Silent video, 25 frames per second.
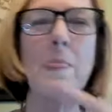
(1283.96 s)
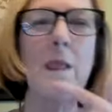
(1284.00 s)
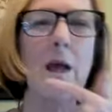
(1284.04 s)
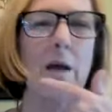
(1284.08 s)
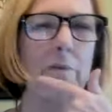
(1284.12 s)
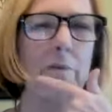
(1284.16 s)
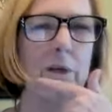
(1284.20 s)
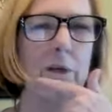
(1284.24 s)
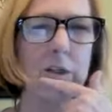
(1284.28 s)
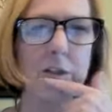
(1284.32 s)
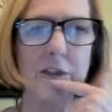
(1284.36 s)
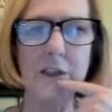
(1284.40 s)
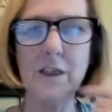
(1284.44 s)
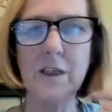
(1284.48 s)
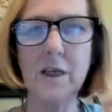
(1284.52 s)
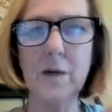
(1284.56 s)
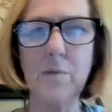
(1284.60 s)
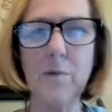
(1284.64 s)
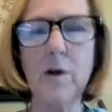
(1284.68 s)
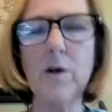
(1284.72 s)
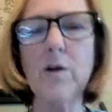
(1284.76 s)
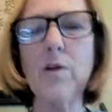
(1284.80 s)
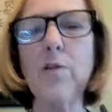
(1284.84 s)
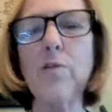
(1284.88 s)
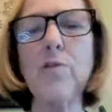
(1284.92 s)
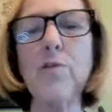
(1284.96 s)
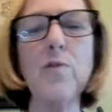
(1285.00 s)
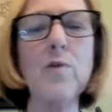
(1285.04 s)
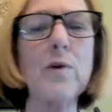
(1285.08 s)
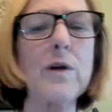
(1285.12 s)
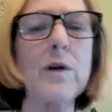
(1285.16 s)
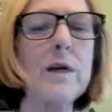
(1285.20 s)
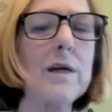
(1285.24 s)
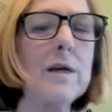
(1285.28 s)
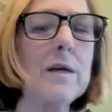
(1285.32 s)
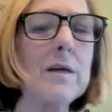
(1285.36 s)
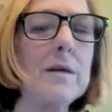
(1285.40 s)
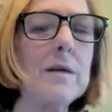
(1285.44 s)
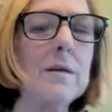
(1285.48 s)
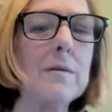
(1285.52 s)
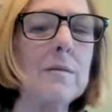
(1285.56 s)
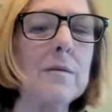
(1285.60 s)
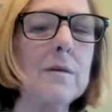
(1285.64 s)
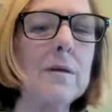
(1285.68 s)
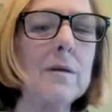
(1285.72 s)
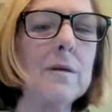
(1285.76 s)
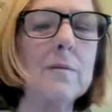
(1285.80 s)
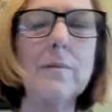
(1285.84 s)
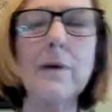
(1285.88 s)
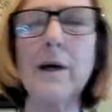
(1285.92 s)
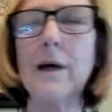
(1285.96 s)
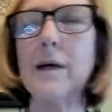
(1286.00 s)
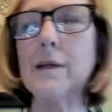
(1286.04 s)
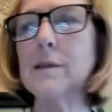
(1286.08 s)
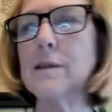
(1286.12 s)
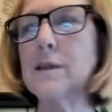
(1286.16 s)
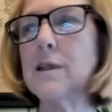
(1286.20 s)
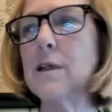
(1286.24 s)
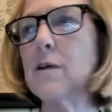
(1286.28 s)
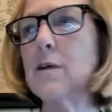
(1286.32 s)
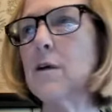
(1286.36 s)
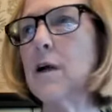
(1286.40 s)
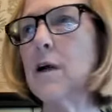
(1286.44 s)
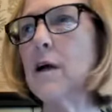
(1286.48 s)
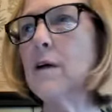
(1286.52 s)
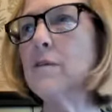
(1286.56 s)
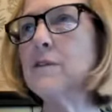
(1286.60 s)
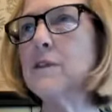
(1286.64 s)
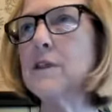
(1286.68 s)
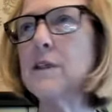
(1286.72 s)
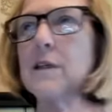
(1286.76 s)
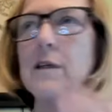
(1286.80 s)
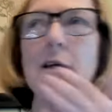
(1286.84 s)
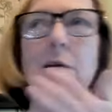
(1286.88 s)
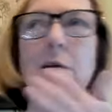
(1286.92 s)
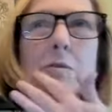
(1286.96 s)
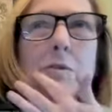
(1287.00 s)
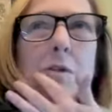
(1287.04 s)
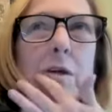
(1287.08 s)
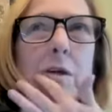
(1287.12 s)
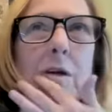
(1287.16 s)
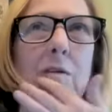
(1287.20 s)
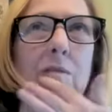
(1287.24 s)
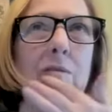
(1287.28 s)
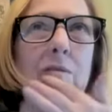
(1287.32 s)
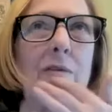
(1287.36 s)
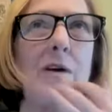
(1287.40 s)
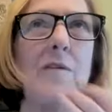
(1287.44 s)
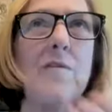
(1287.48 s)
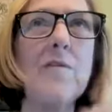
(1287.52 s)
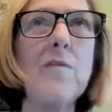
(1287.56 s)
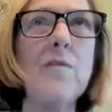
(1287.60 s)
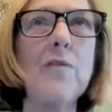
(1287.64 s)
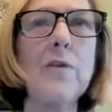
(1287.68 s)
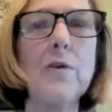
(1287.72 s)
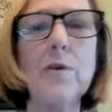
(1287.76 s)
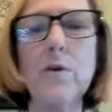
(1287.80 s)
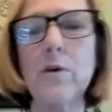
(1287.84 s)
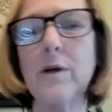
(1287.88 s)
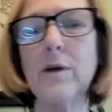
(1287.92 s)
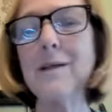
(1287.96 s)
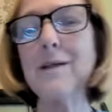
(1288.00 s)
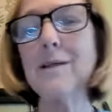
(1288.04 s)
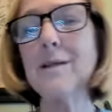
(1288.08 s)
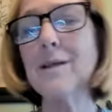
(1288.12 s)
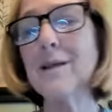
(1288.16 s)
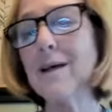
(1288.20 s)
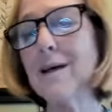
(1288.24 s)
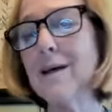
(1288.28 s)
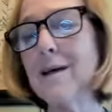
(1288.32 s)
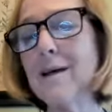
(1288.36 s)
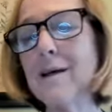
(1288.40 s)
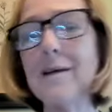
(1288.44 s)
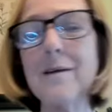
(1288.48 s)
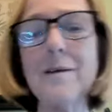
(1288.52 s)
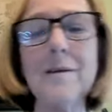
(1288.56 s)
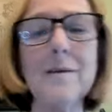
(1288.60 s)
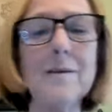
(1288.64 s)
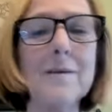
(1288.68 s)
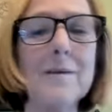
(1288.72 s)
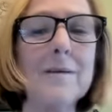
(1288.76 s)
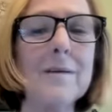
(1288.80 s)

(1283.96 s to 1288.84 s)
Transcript: I think she's coming on at 3. Patsy Craftsy comes on at 5:30 today.